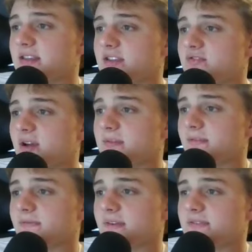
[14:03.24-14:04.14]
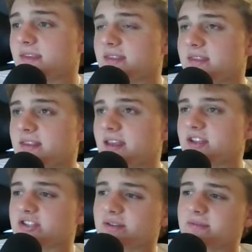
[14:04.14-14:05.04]
did drop the 15th in the
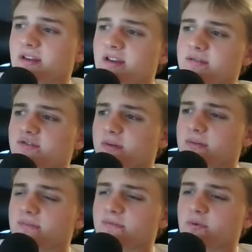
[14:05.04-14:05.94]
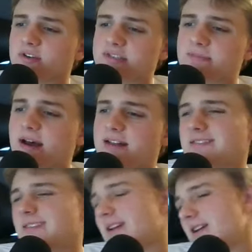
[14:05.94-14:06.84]
nation, dropped them four
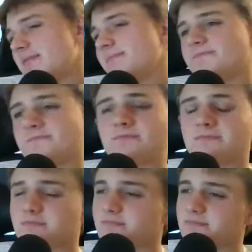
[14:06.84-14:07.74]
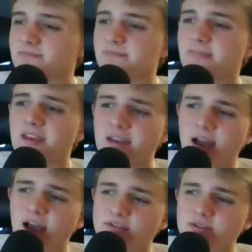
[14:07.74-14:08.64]
spots there.
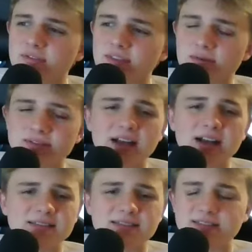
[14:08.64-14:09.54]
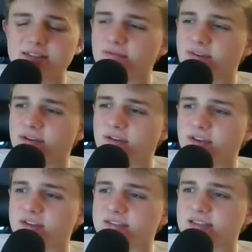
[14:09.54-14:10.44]
I do think Wisconsin's still a very
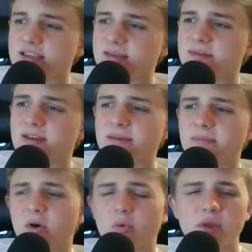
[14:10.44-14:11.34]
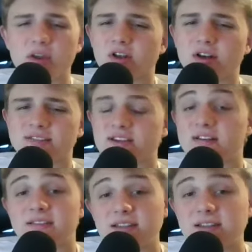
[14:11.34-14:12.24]
good team, but a weird loss there.
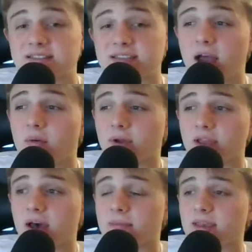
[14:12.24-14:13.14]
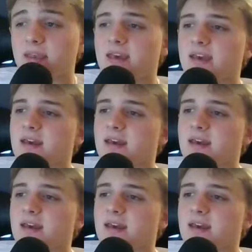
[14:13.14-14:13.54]
Didn't see that one coming,